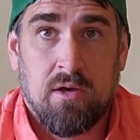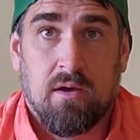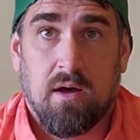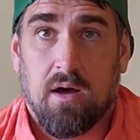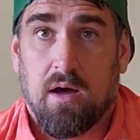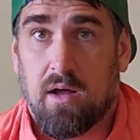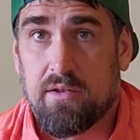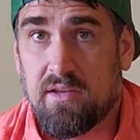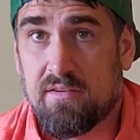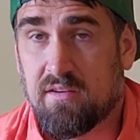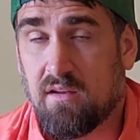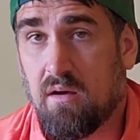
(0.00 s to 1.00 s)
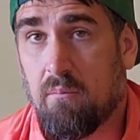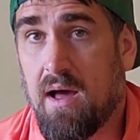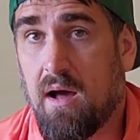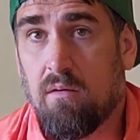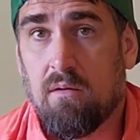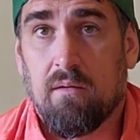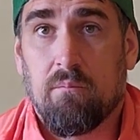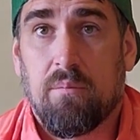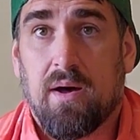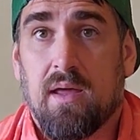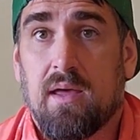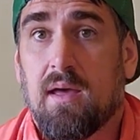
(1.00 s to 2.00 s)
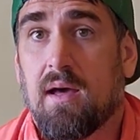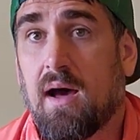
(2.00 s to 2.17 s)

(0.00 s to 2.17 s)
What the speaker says: a decent amount, but